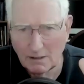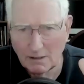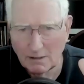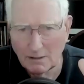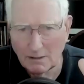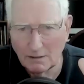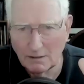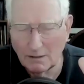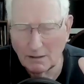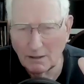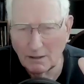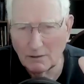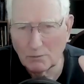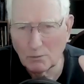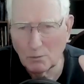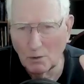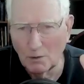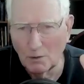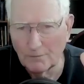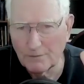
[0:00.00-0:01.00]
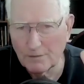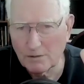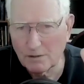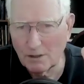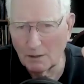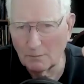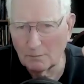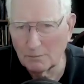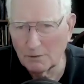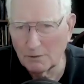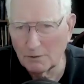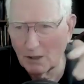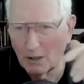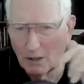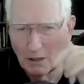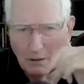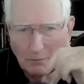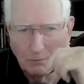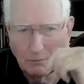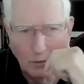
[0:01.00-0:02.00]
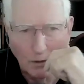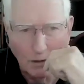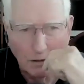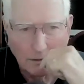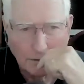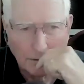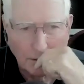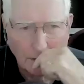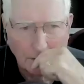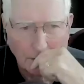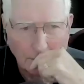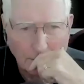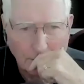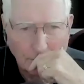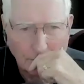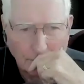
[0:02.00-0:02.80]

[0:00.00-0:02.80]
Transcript: than in a 12th step job well done.